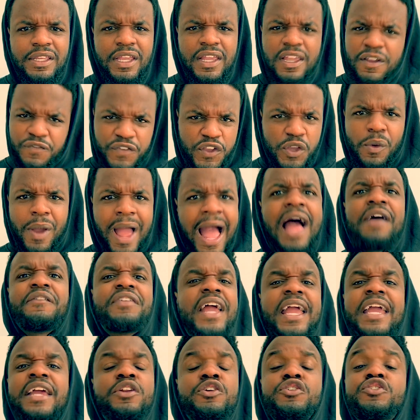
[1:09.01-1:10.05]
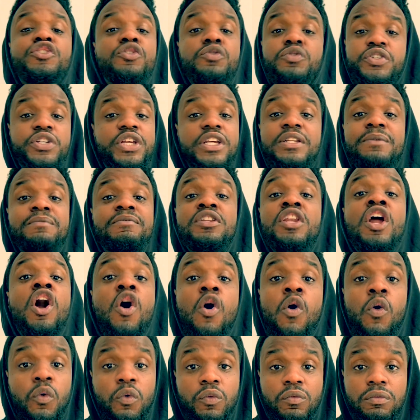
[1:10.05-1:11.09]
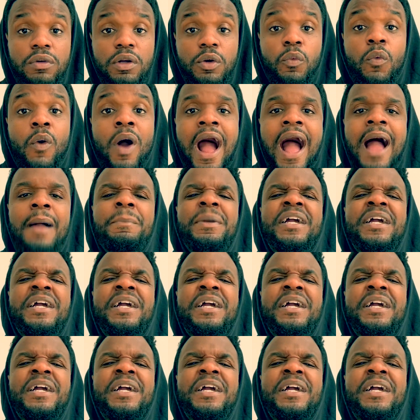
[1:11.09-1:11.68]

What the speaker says: If you have haters, you should know why.